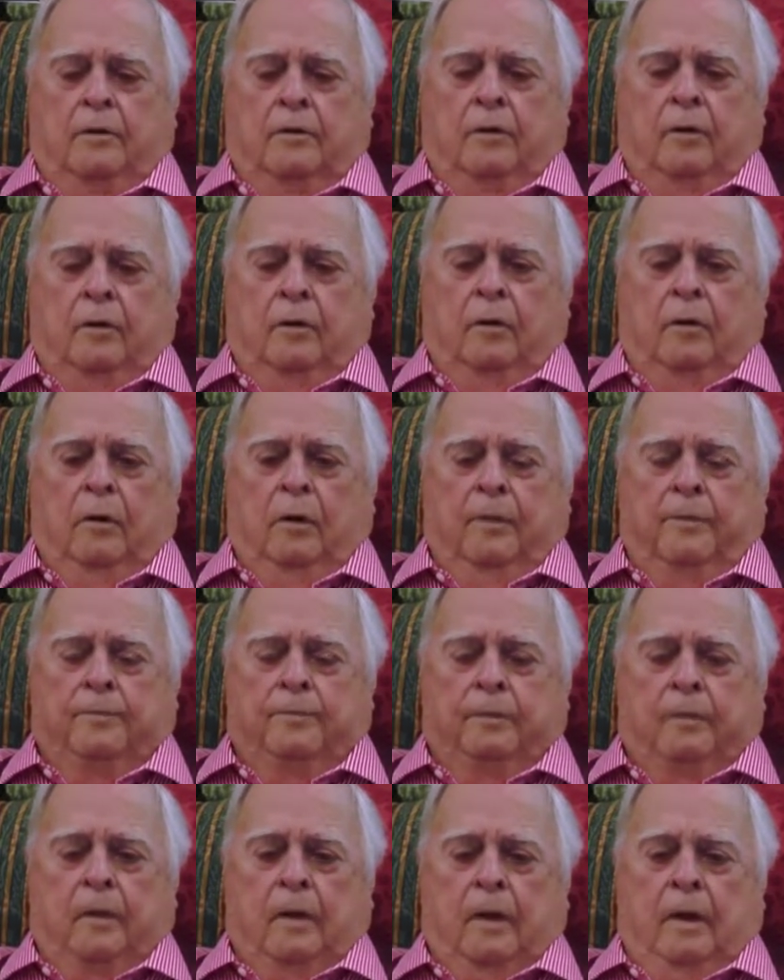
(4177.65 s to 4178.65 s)
So um,
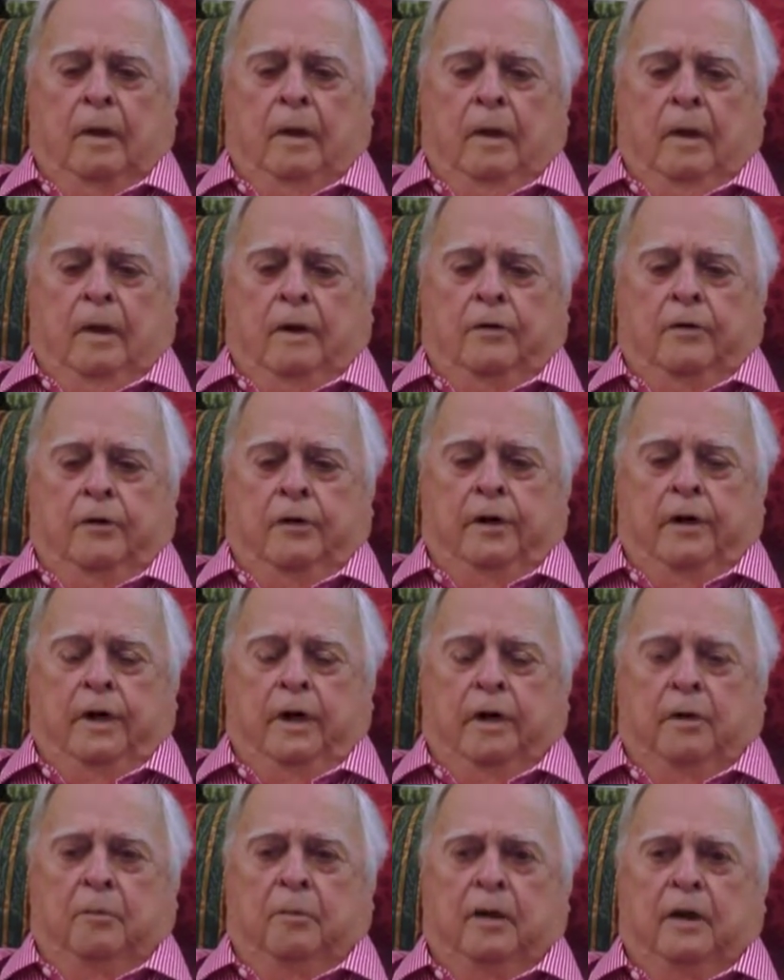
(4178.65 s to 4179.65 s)
she
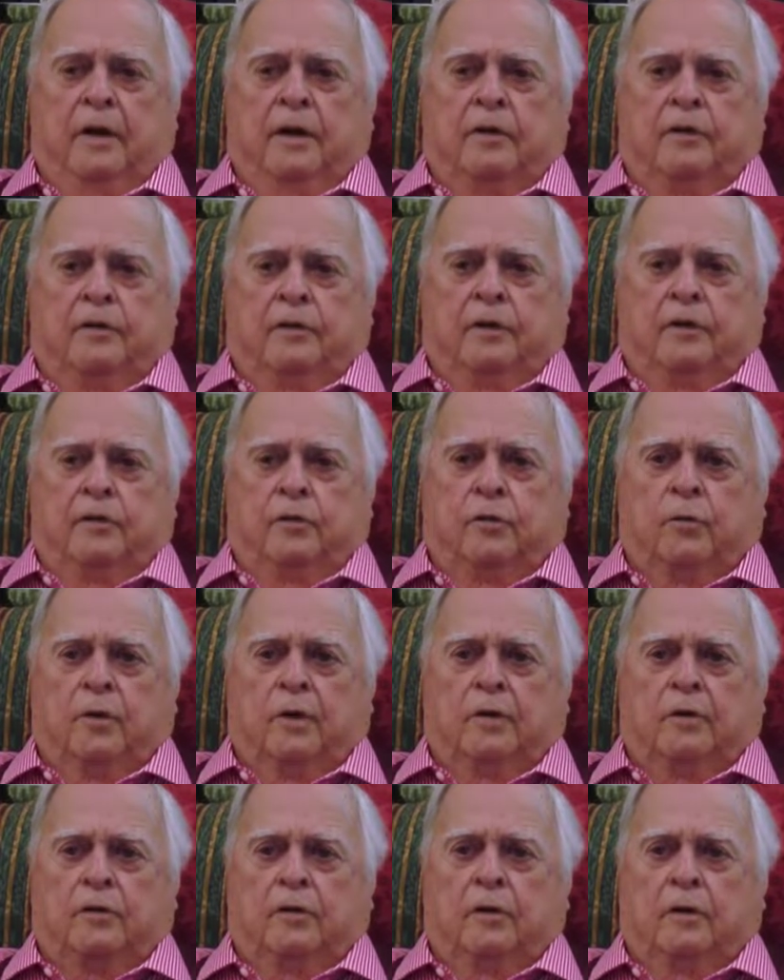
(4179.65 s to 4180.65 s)
had a place in
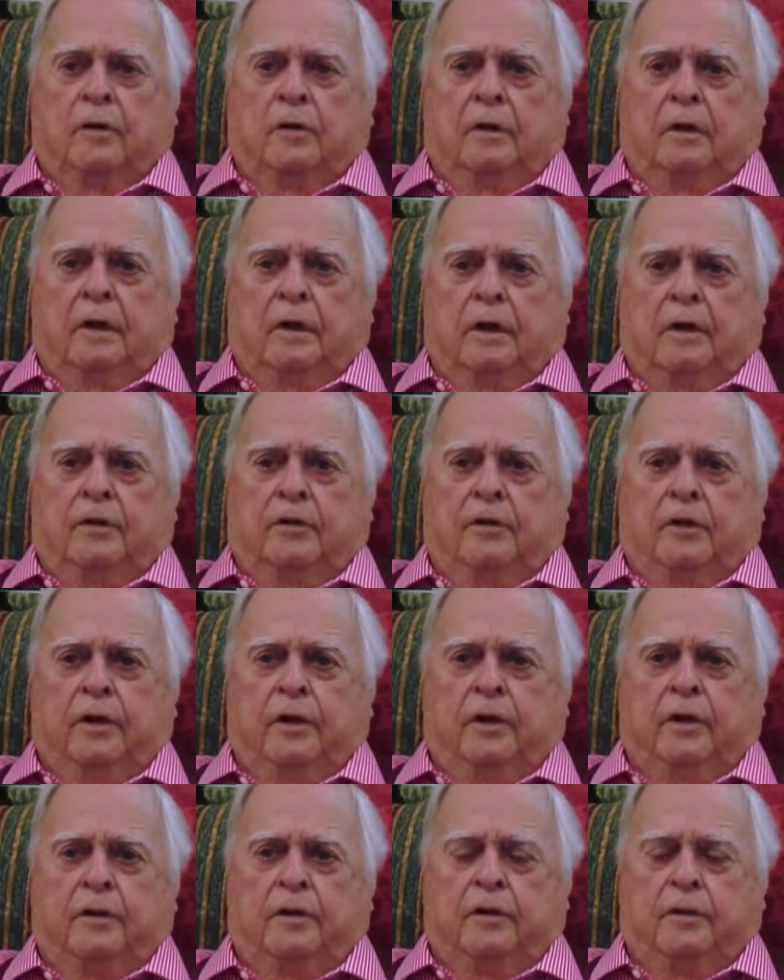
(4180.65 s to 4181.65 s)
Switzerland, and
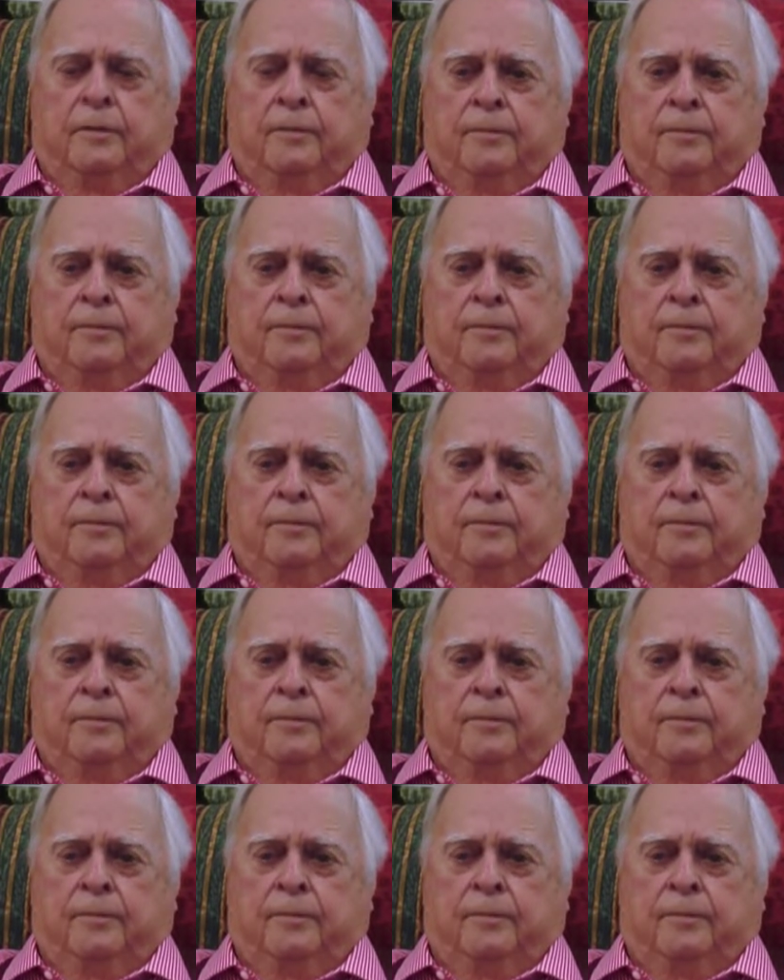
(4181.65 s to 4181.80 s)
she has